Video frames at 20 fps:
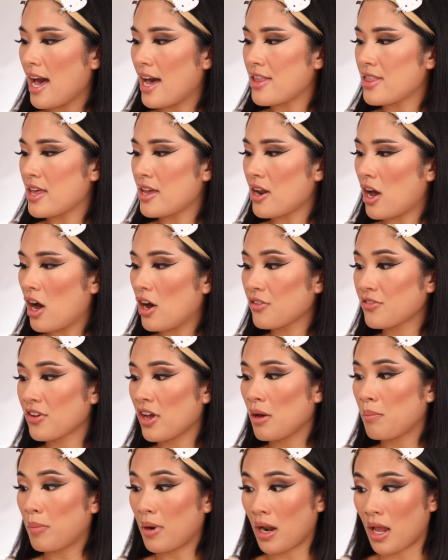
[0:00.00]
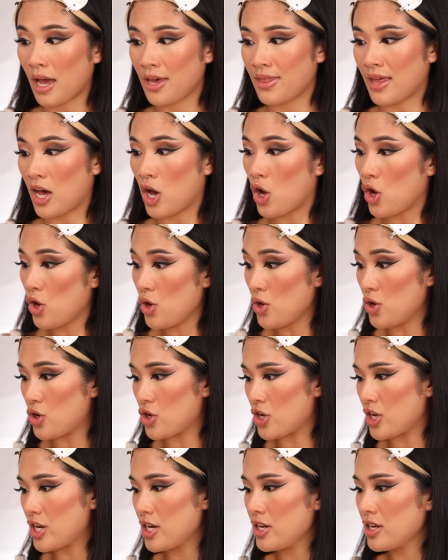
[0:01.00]
And then after I apply that
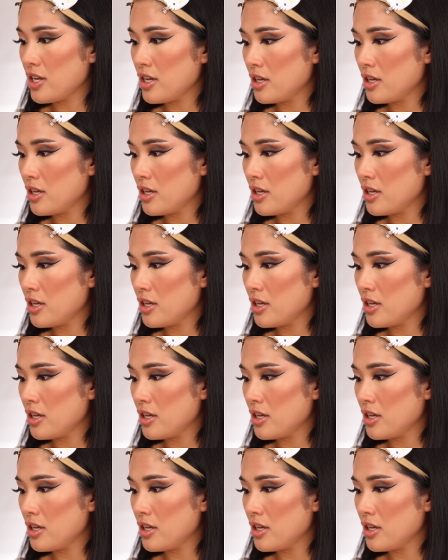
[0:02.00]
on, I'm